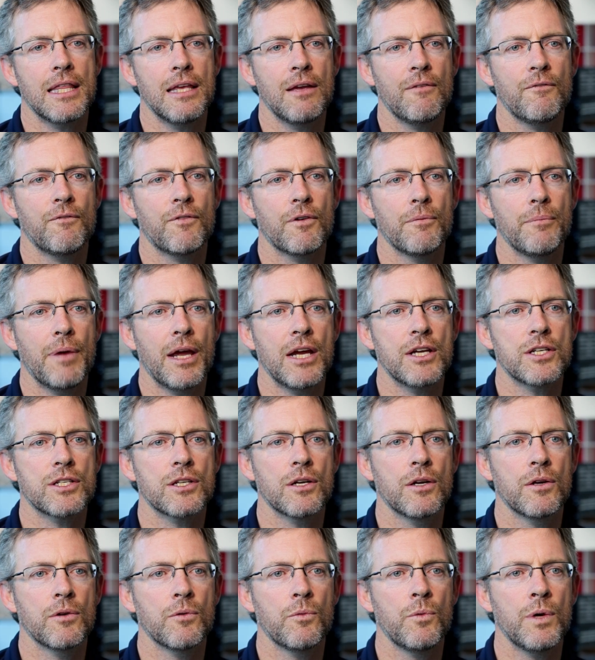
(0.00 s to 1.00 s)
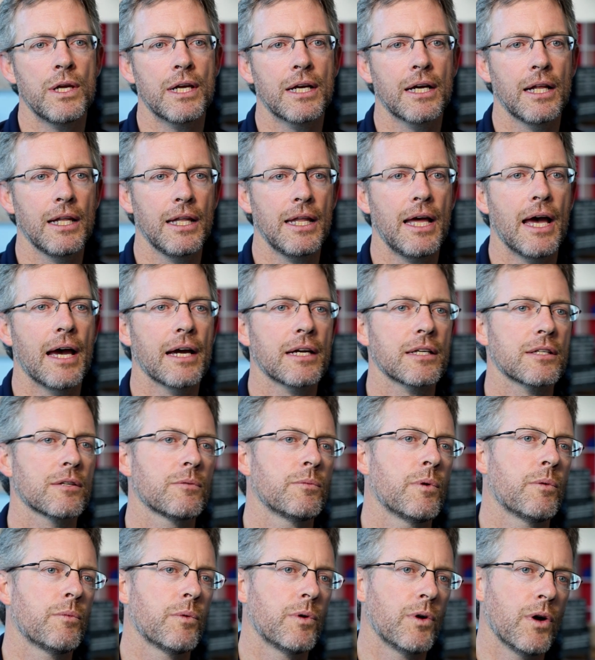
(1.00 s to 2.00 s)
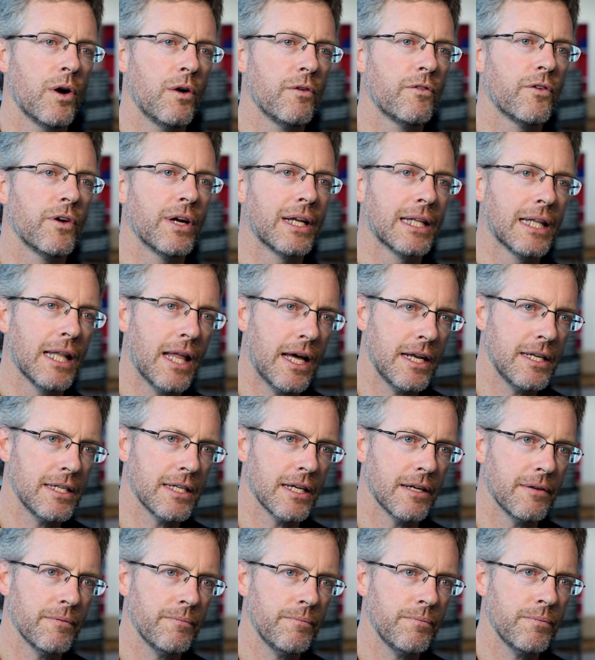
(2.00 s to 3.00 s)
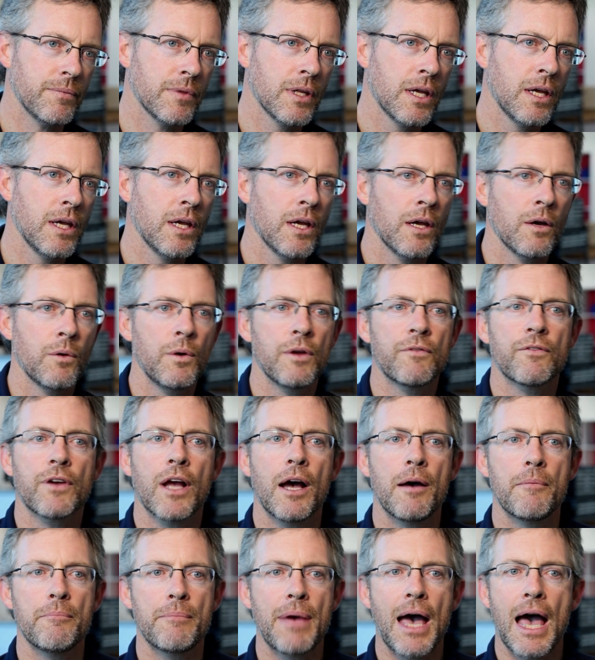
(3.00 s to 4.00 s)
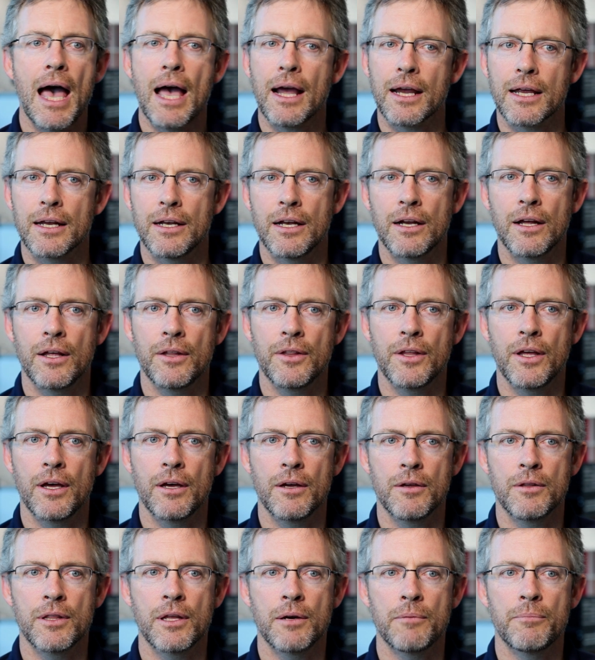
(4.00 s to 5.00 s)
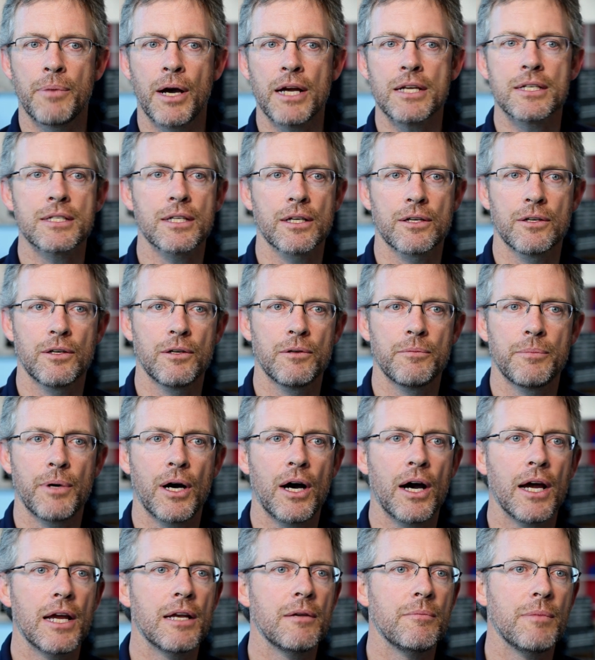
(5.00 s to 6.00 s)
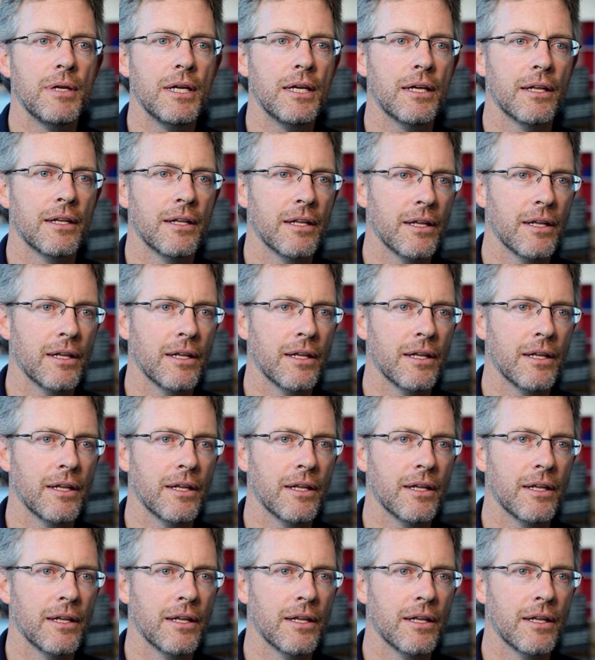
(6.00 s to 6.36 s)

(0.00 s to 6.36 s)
the information we collect when we're over in London. We've come back and on the bicycle behind me and